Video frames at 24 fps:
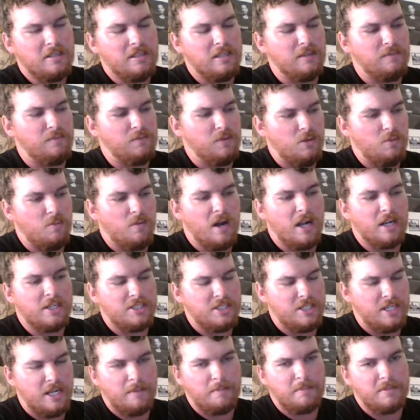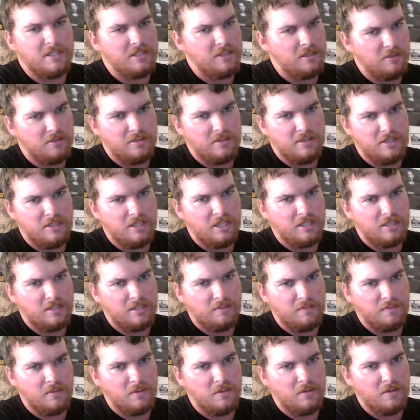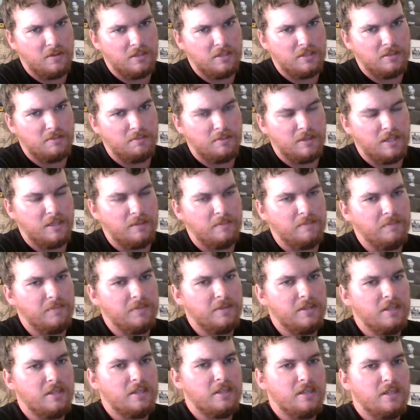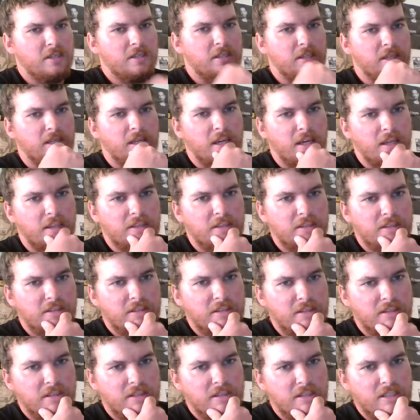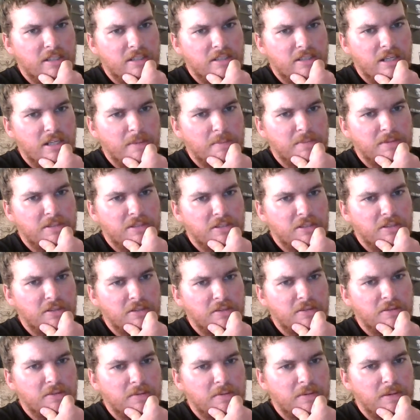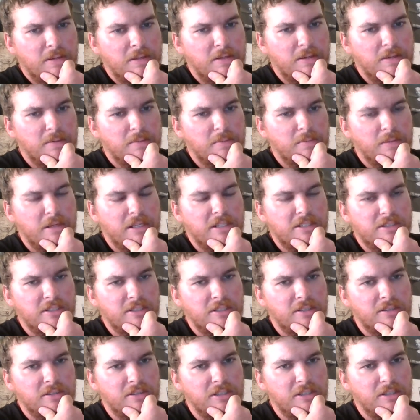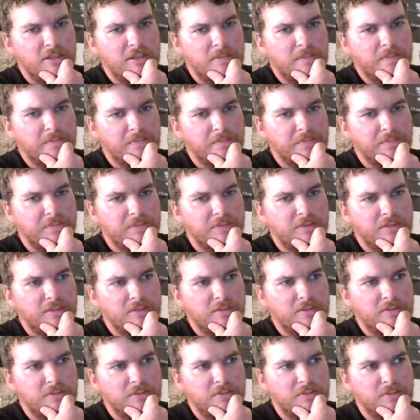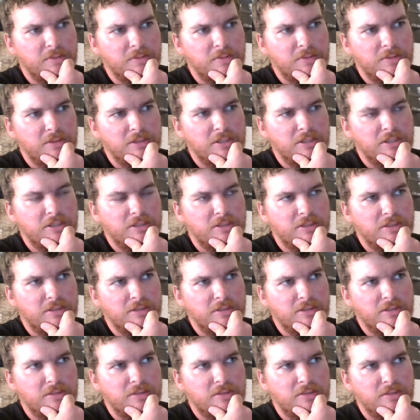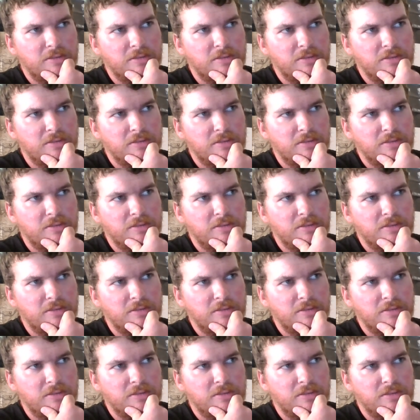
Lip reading: If you watched episode 6, of course. But yeah, this episode basically was